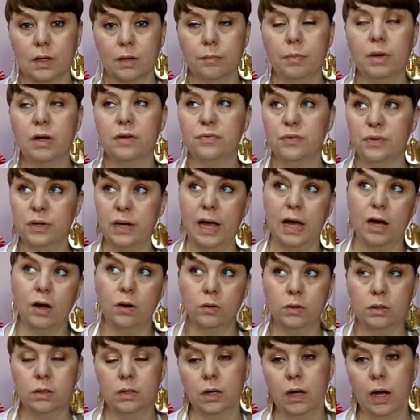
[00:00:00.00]
for
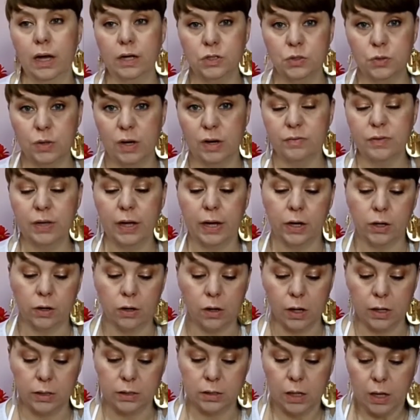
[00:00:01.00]
now I do have the air
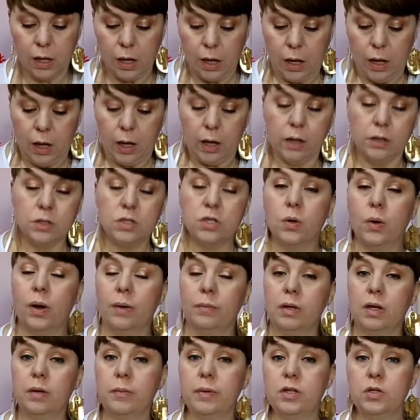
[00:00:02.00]
on. So I'm
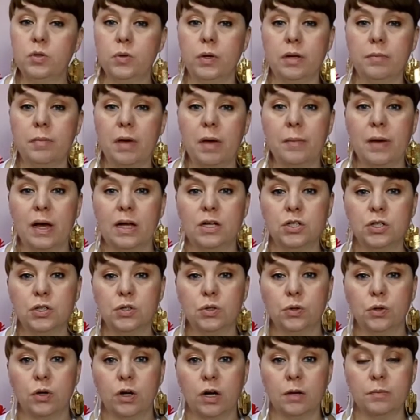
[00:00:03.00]
going to be doing my
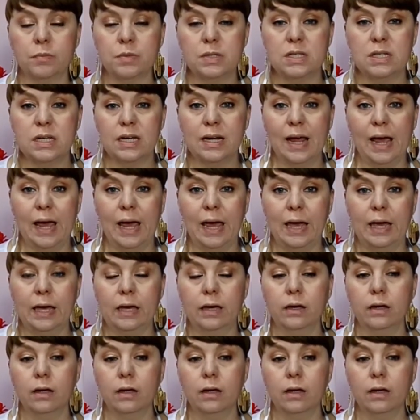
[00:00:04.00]
magical herbs today,